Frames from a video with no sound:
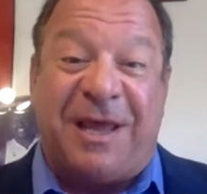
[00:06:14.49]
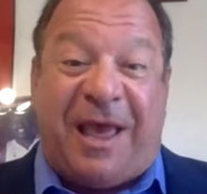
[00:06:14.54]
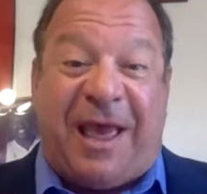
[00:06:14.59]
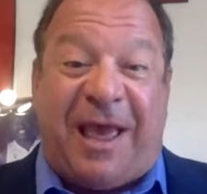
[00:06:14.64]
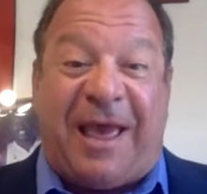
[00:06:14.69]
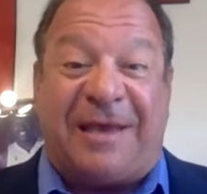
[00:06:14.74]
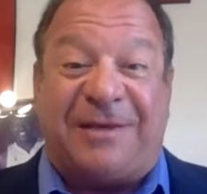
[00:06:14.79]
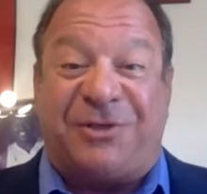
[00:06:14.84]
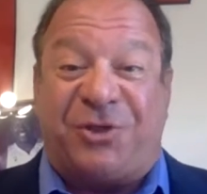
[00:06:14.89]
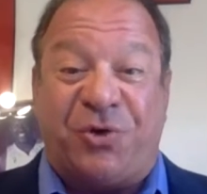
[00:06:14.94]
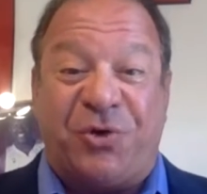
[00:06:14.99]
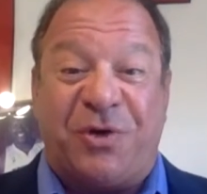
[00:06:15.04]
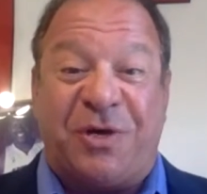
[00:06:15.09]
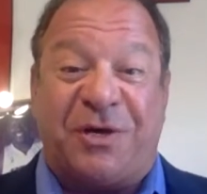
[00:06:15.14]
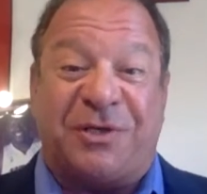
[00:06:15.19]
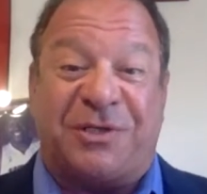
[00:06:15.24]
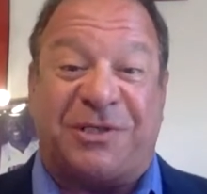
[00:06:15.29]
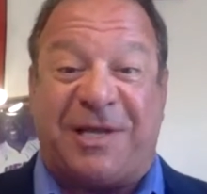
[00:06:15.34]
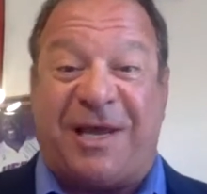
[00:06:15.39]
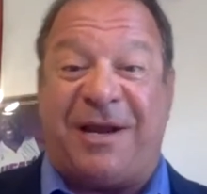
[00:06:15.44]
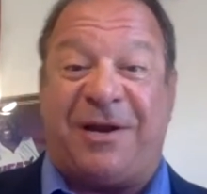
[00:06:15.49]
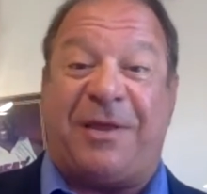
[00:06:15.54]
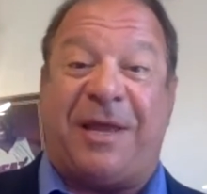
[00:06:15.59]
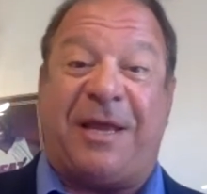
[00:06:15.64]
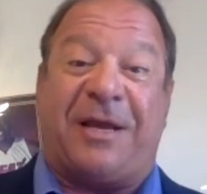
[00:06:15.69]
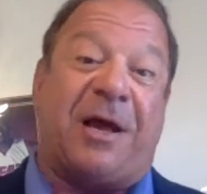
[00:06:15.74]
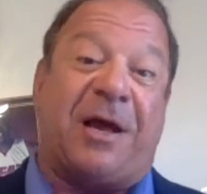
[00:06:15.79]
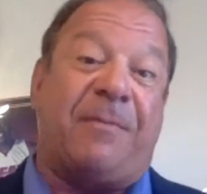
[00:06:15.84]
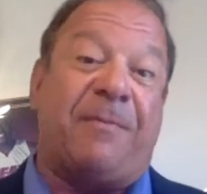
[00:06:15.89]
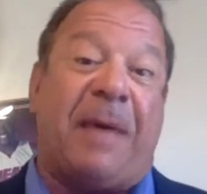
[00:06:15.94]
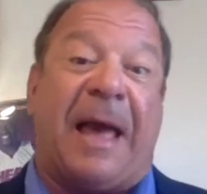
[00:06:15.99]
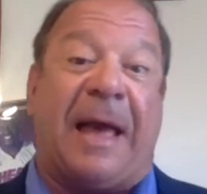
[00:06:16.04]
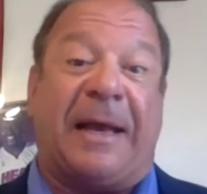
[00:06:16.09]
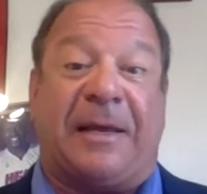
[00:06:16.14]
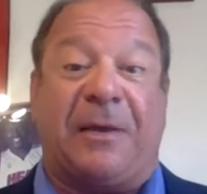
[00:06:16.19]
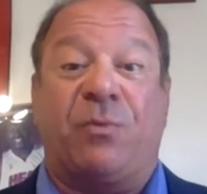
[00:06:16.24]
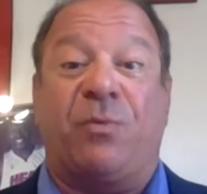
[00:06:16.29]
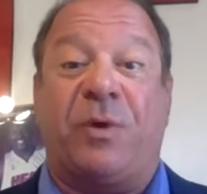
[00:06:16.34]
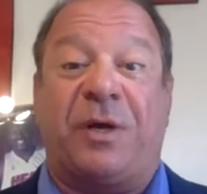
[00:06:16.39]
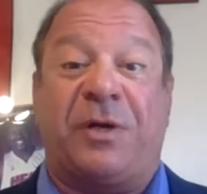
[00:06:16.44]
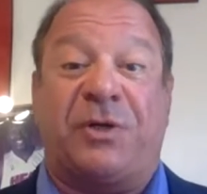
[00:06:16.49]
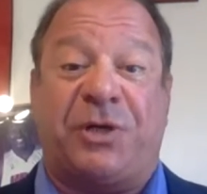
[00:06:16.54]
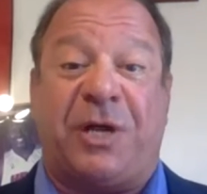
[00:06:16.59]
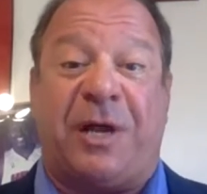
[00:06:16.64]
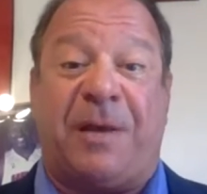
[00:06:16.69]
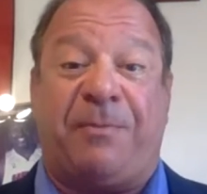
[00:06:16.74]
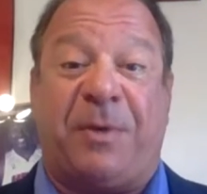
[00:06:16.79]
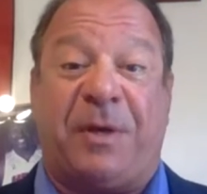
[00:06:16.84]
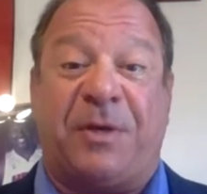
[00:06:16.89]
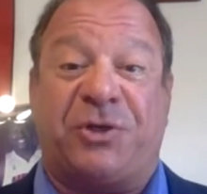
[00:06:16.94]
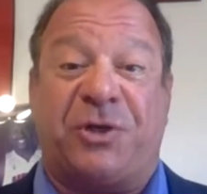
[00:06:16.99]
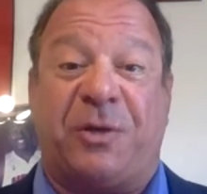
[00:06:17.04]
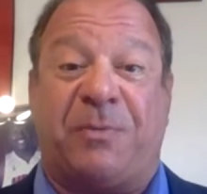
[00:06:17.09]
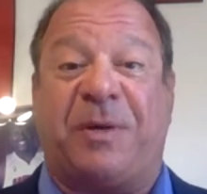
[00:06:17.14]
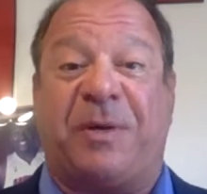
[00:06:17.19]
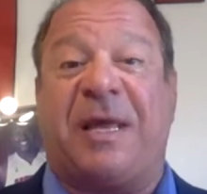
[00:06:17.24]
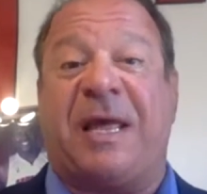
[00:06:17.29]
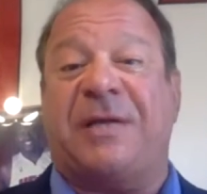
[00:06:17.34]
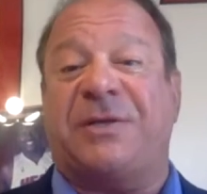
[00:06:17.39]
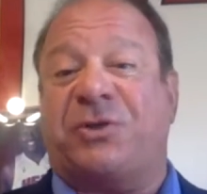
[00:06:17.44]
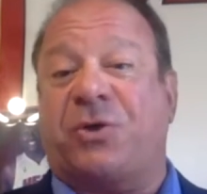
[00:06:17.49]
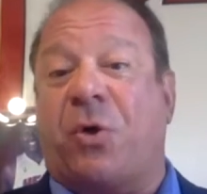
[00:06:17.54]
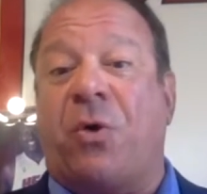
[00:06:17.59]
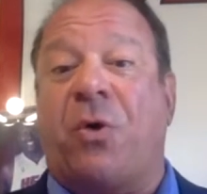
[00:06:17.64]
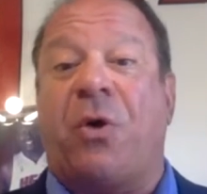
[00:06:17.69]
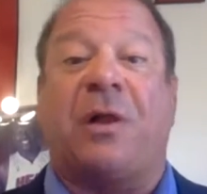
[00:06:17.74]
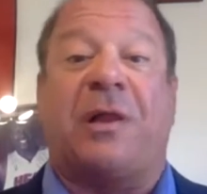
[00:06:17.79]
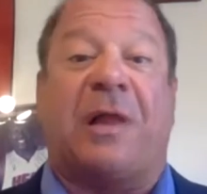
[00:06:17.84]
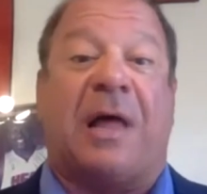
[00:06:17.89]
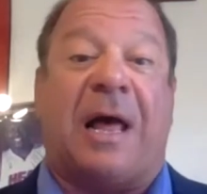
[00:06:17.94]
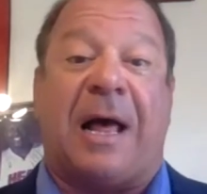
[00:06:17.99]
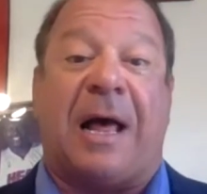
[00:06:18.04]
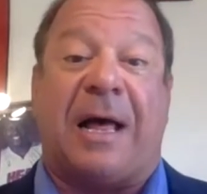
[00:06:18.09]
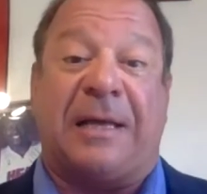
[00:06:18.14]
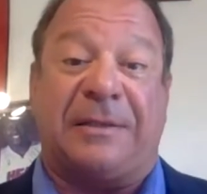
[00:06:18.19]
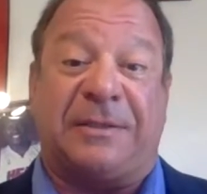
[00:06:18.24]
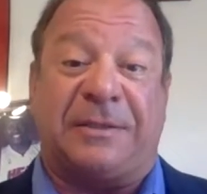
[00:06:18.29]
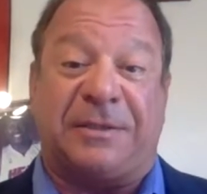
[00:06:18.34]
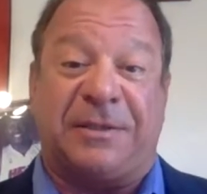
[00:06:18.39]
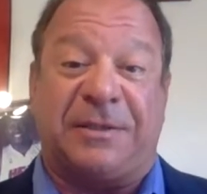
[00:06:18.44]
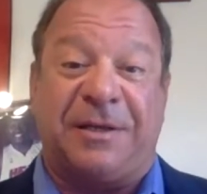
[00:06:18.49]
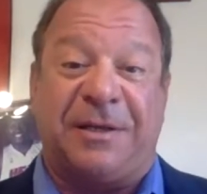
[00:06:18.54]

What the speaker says: And 2 years later, they come back and win a championship against all odds.